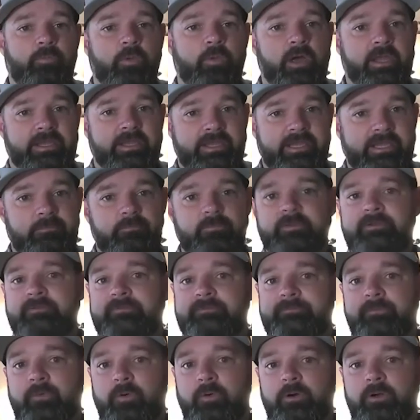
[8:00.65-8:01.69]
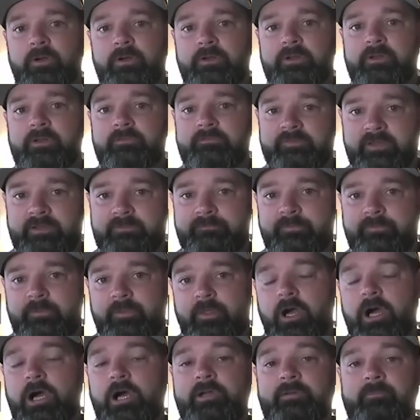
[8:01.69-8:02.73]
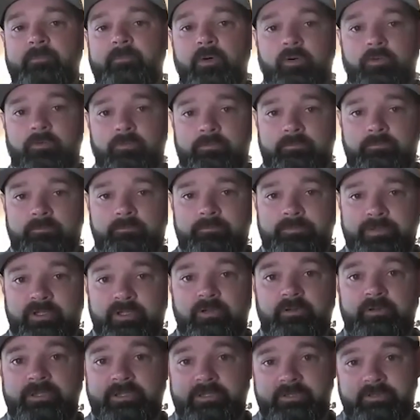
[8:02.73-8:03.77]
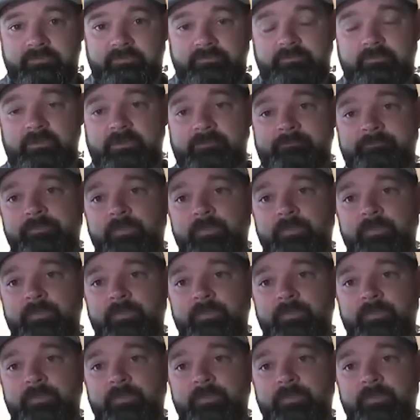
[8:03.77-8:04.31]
what Henry Ford did for the automobile industry.